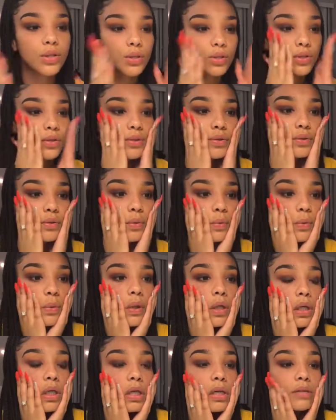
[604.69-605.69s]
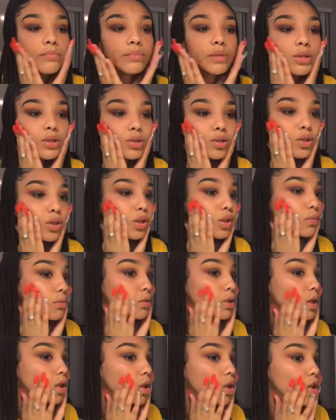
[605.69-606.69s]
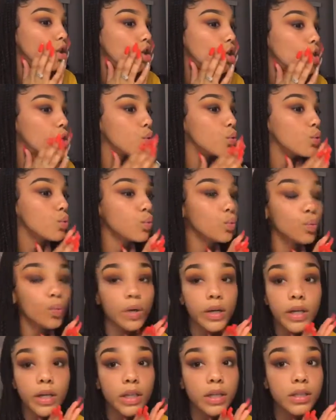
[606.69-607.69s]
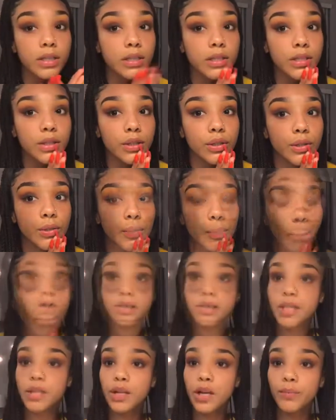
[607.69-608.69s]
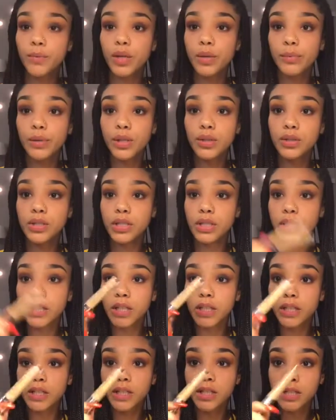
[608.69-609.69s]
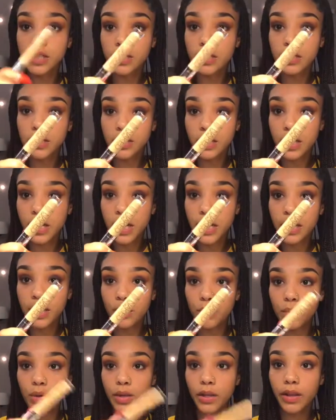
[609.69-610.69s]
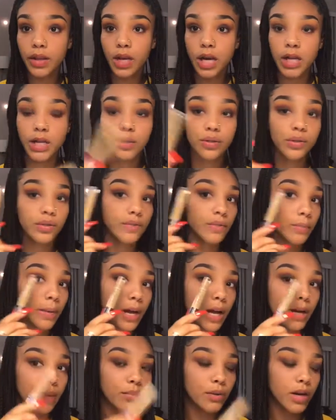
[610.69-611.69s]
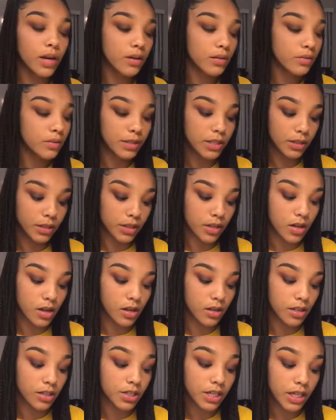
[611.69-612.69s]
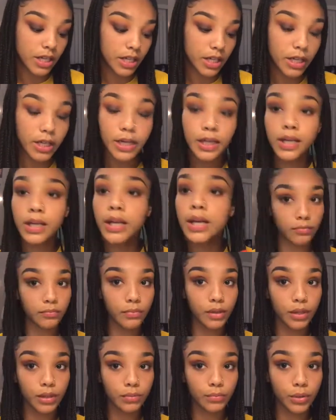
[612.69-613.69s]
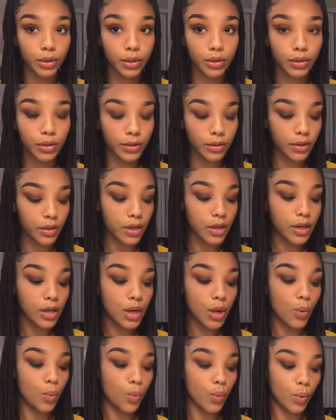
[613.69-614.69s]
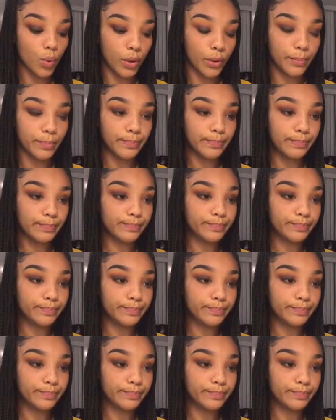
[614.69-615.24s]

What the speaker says: So I'm just going to be wearing concealer. First concealer I'm going to be using is the Naked one that I used for my eyebrows. Tell y'all the shade again. Medium dark, warm.